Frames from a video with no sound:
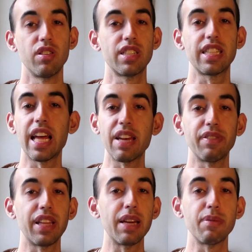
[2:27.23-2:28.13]

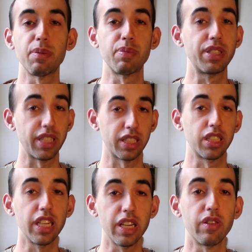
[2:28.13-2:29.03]
slave labor
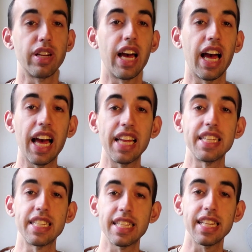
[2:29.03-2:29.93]
production area,
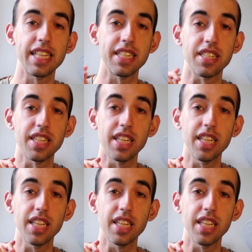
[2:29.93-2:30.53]
and sees